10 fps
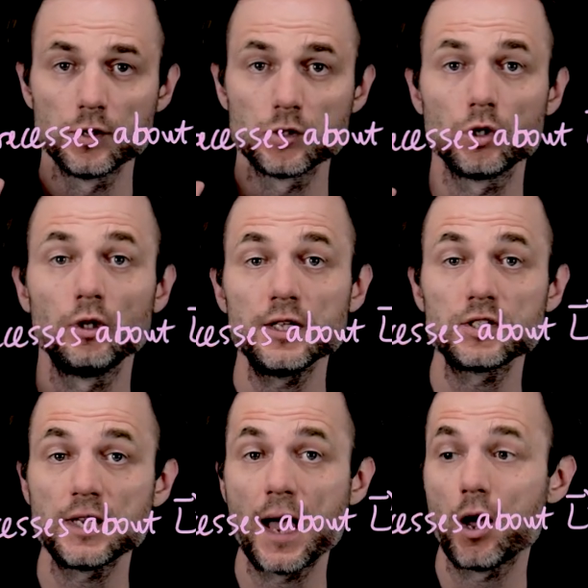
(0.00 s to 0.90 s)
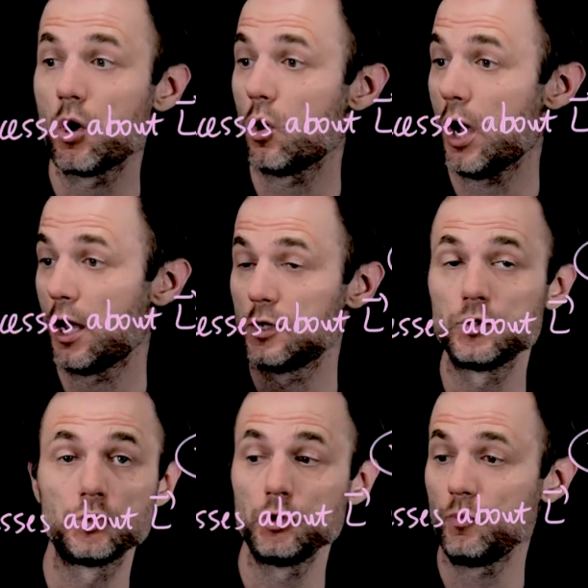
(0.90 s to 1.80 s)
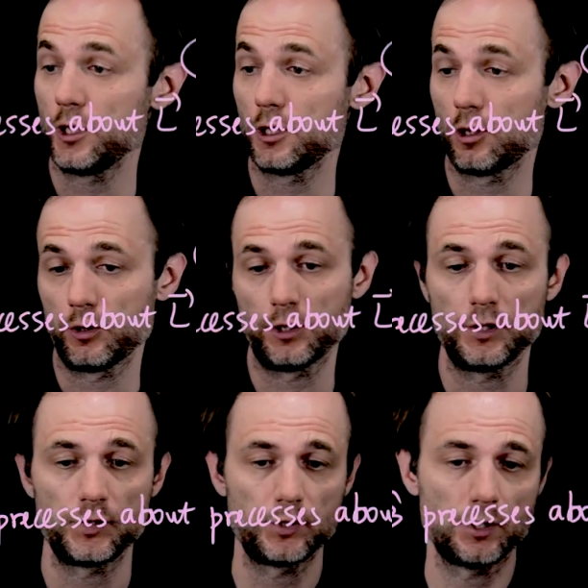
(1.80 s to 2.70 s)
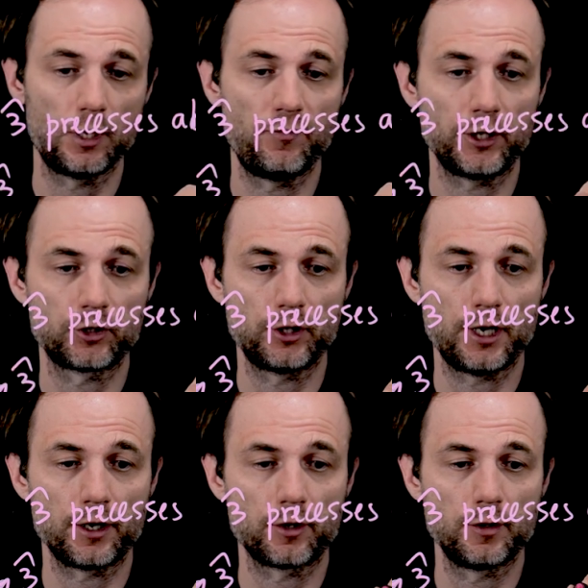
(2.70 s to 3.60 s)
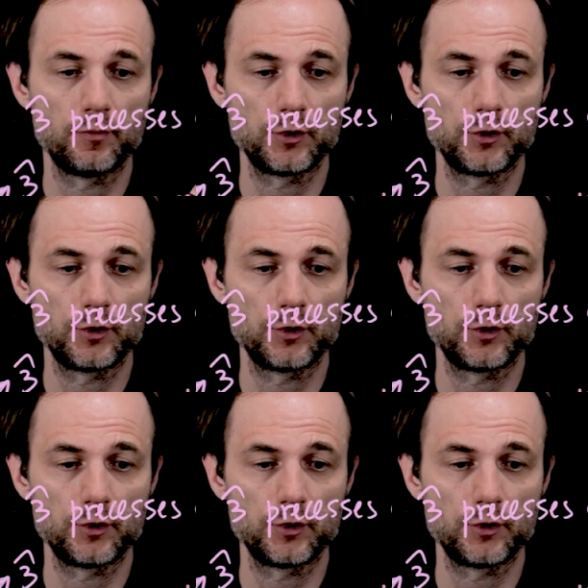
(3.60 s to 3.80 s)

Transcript: So let's now zoom in on this vector diagram.